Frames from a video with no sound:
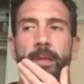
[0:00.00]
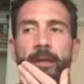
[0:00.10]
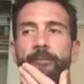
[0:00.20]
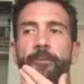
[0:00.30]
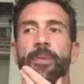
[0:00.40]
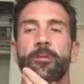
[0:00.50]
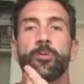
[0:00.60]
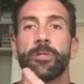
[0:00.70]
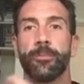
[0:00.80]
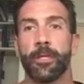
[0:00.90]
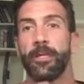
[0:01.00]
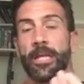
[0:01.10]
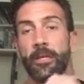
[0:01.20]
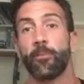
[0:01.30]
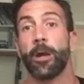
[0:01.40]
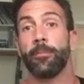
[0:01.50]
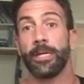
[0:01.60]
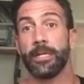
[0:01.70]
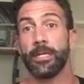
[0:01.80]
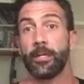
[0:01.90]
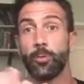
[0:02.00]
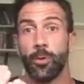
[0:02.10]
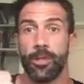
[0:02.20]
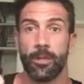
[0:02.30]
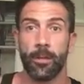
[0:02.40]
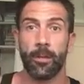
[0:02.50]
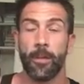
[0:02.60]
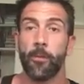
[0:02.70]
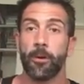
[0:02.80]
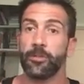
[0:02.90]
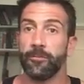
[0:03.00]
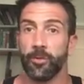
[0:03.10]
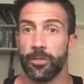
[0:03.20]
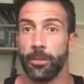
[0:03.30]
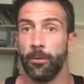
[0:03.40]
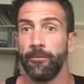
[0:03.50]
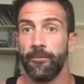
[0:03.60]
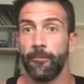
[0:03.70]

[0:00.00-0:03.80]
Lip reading: if you've been through something like that, you're probably in touch with parts of your soul,